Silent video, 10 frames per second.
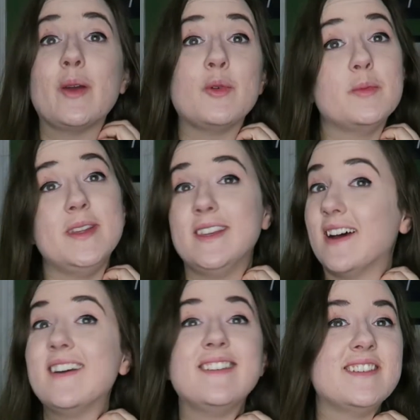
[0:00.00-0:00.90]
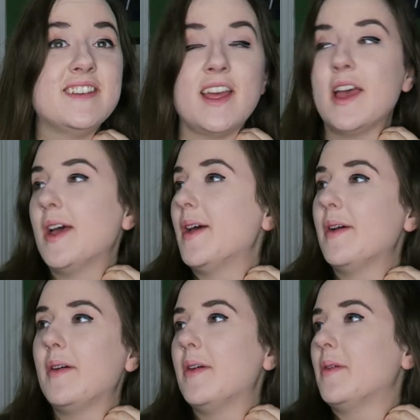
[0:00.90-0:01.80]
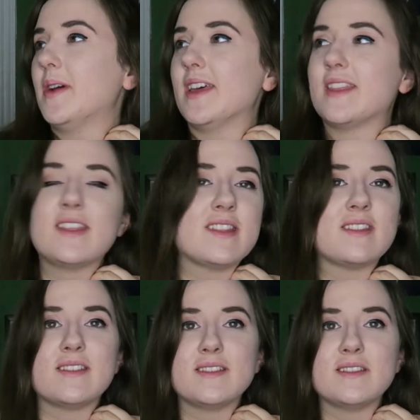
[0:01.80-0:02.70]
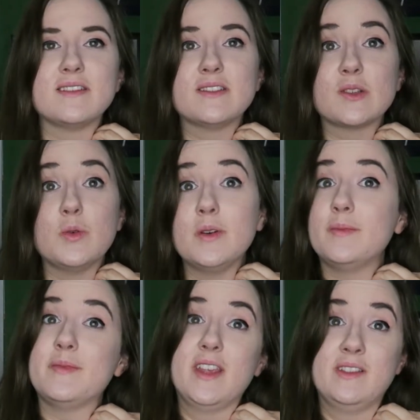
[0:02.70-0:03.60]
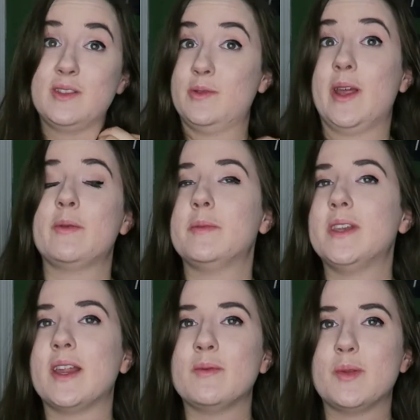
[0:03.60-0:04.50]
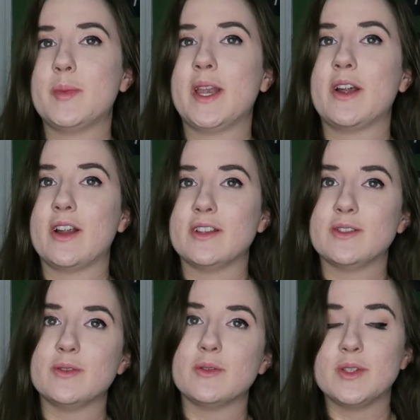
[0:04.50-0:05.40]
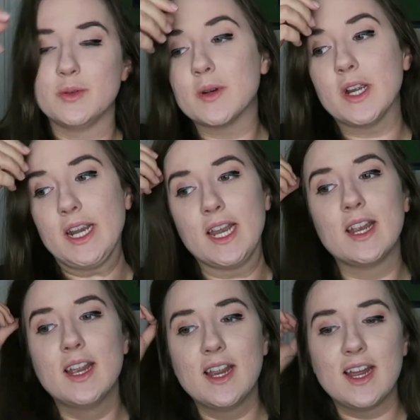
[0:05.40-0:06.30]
I will be done with school and soon I will be done with Panera, so don't you worry.